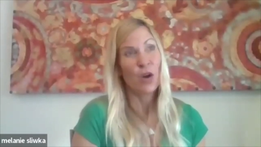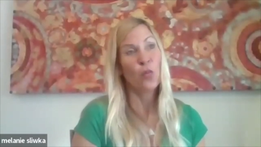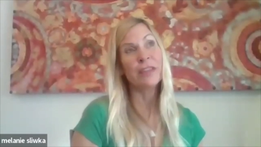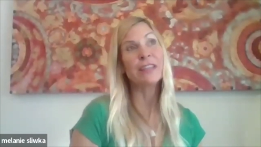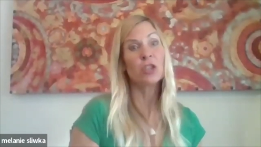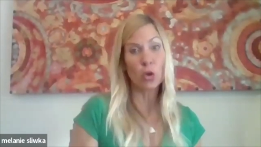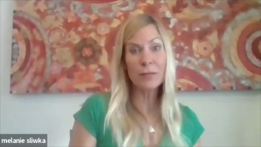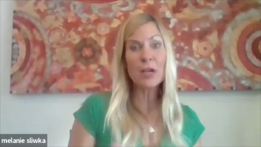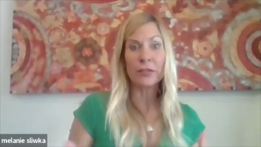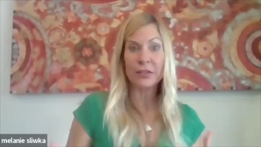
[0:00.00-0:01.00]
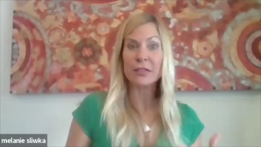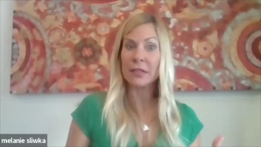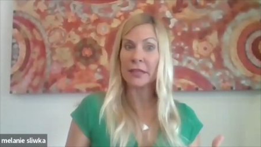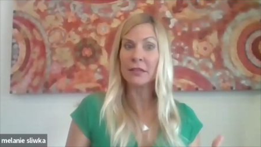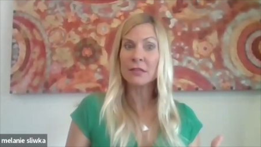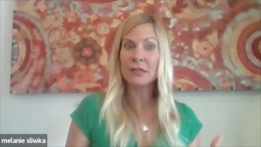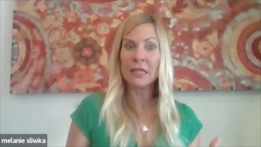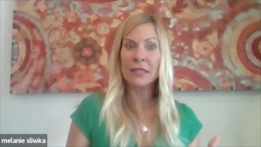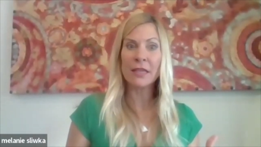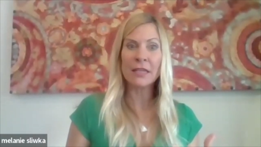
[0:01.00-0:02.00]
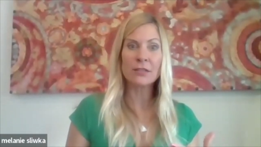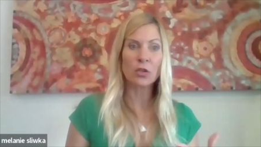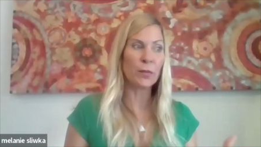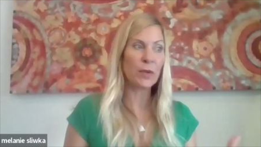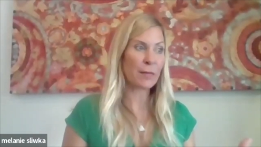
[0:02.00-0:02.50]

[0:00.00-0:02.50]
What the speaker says: Well, it told me all these things, and then it told me